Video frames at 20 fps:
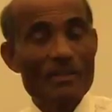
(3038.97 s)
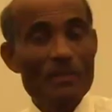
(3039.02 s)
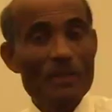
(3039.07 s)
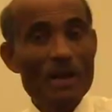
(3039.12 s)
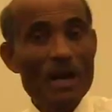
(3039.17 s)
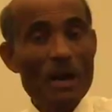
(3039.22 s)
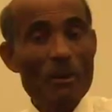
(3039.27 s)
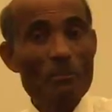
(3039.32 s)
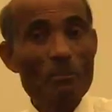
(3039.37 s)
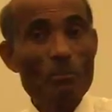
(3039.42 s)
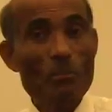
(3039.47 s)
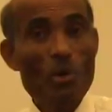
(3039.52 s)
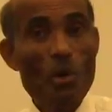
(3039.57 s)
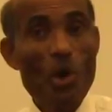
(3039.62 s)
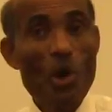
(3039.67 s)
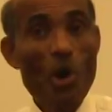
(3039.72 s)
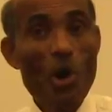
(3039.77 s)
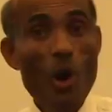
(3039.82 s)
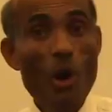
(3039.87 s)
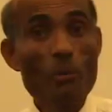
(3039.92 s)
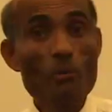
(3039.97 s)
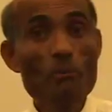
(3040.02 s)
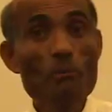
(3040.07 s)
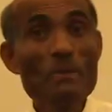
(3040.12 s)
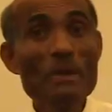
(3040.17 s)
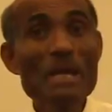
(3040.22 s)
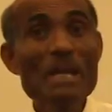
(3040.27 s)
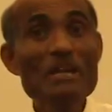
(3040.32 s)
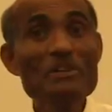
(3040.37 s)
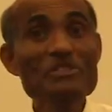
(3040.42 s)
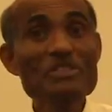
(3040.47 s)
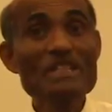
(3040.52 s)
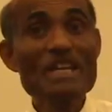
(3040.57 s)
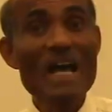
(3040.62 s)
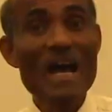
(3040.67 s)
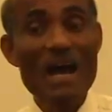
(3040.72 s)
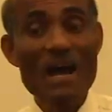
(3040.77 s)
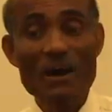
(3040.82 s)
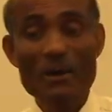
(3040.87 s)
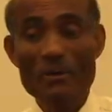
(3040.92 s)
There are more beats
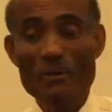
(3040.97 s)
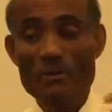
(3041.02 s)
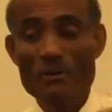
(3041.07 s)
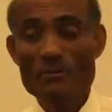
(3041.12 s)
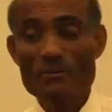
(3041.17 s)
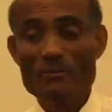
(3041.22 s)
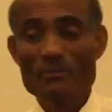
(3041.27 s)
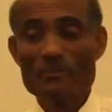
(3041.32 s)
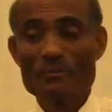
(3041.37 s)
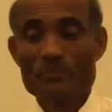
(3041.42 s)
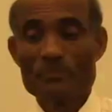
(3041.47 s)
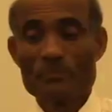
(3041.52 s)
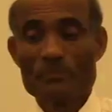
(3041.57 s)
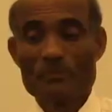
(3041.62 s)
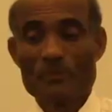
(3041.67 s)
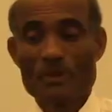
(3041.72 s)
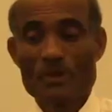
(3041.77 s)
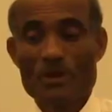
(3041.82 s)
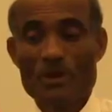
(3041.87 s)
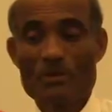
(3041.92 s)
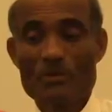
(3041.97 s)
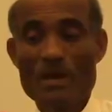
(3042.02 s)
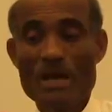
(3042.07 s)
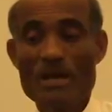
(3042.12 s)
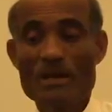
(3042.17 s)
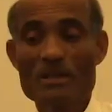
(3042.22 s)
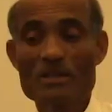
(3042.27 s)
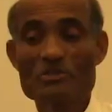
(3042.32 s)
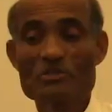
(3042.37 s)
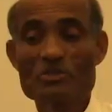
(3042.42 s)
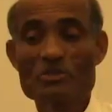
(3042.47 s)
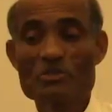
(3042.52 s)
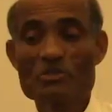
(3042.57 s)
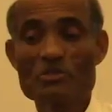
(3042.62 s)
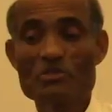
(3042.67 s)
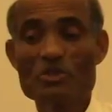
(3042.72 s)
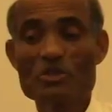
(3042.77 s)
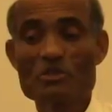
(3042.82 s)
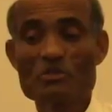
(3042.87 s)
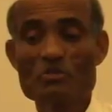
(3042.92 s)
now. Alright, listen
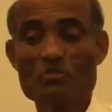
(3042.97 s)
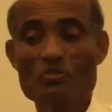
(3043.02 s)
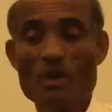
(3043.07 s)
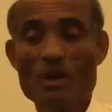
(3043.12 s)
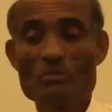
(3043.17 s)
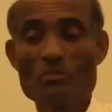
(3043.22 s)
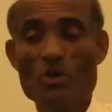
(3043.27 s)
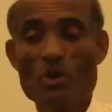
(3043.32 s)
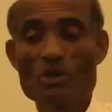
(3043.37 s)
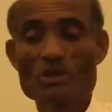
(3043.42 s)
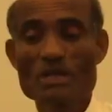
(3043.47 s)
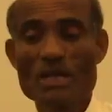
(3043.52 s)
to this one more